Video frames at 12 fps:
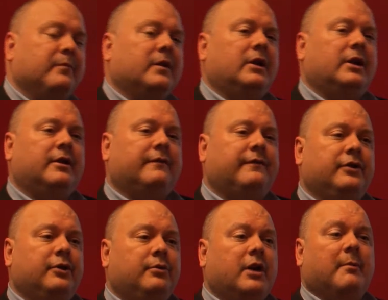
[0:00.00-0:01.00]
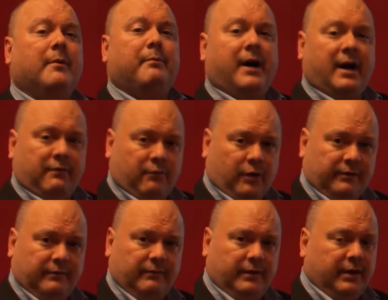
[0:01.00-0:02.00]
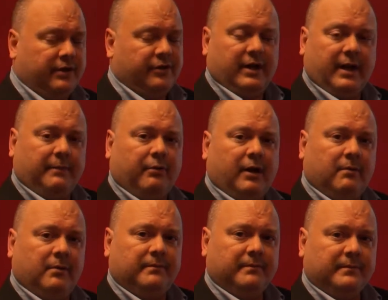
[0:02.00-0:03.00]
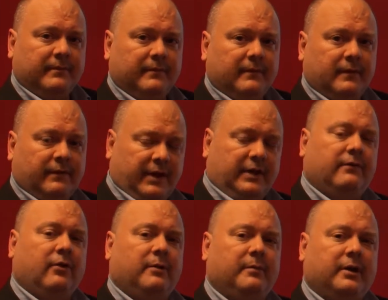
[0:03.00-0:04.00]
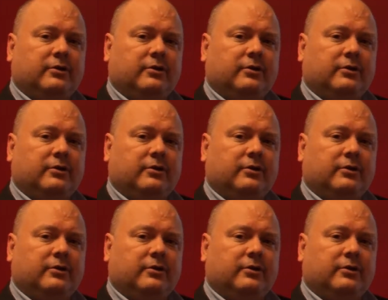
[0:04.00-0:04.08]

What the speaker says: if you come upon one. It is not a problem. Thank you very much.